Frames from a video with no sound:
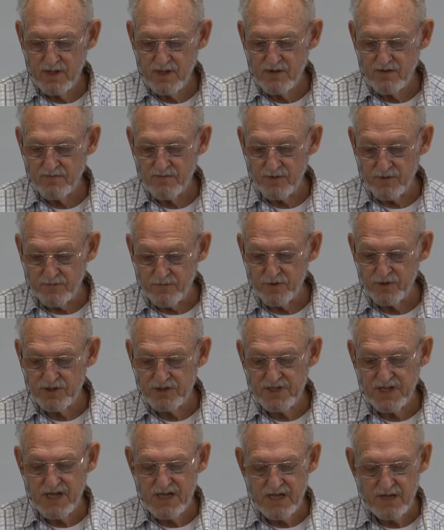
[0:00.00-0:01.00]
for the first
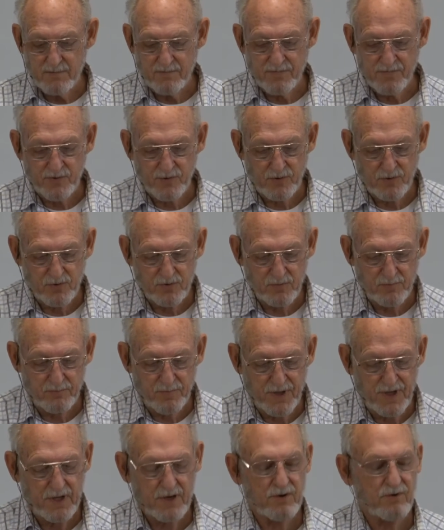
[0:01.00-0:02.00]
time through
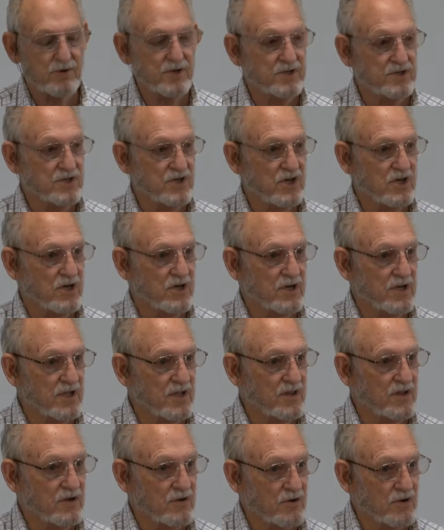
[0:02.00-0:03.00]
Peter and John
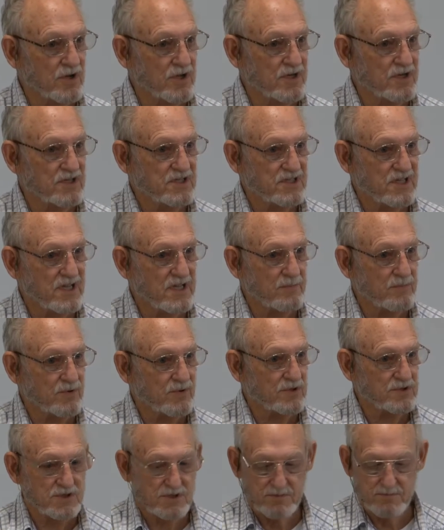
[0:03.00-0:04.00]
and the early
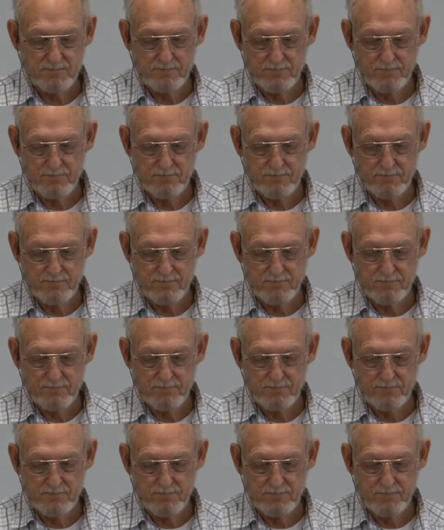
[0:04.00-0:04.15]
disciples.